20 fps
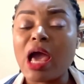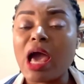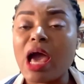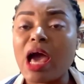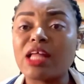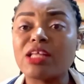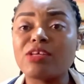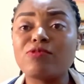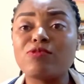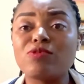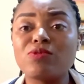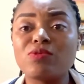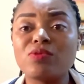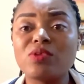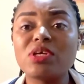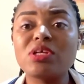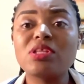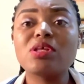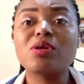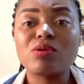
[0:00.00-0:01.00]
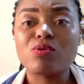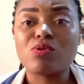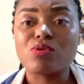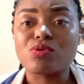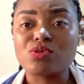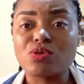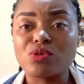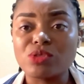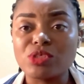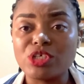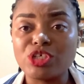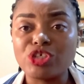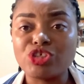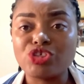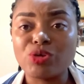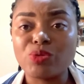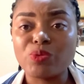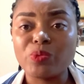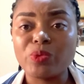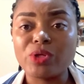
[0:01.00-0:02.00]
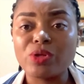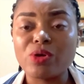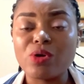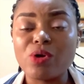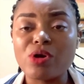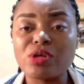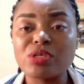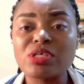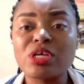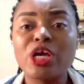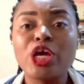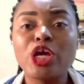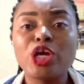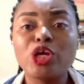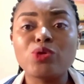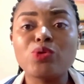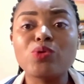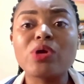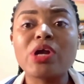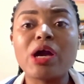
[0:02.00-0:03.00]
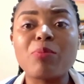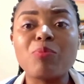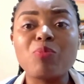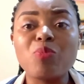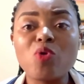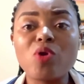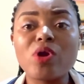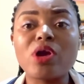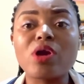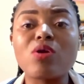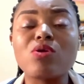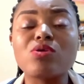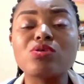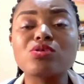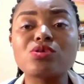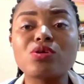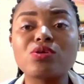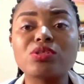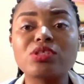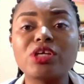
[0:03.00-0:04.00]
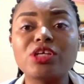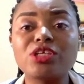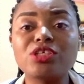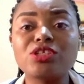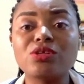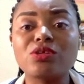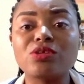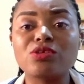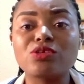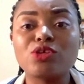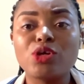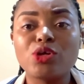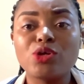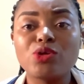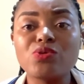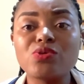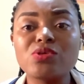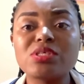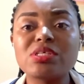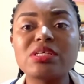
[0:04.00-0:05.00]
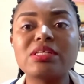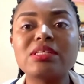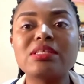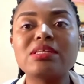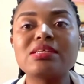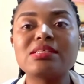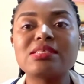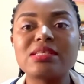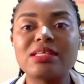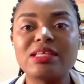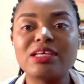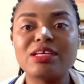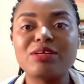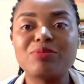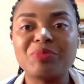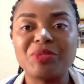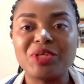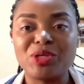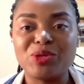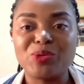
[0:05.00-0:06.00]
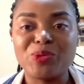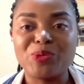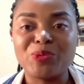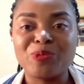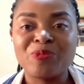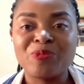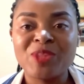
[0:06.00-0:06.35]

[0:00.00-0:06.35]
And if you need a consultation with us, you can book a consultation using this link below.